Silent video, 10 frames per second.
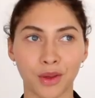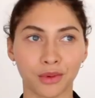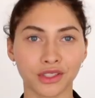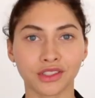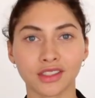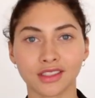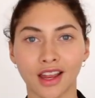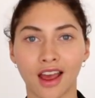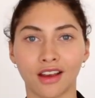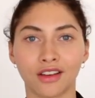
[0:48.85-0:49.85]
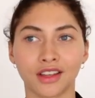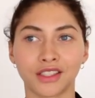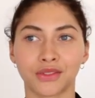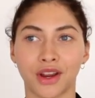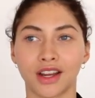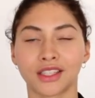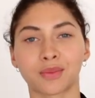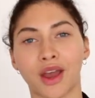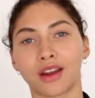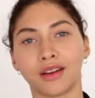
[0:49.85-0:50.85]
My personal style is very
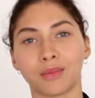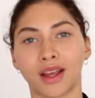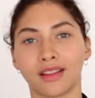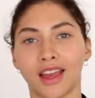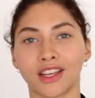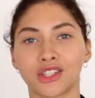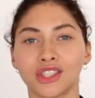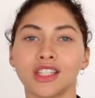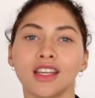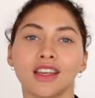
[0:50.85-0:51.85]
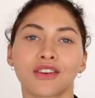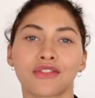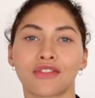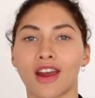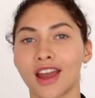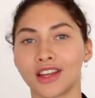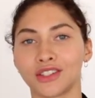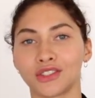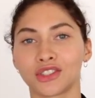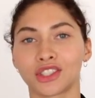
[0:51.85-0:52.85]
inspired by like chic,
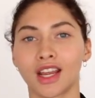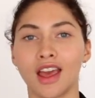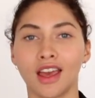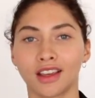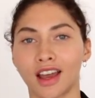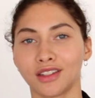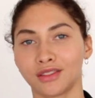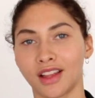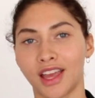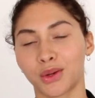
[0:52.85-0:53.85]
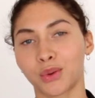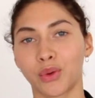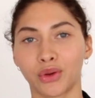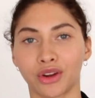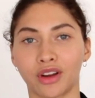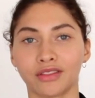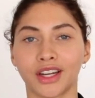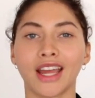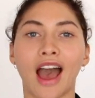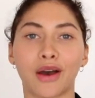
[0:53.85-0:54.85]
French, kind of like cool girl,
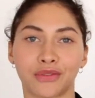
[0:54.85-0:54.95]
very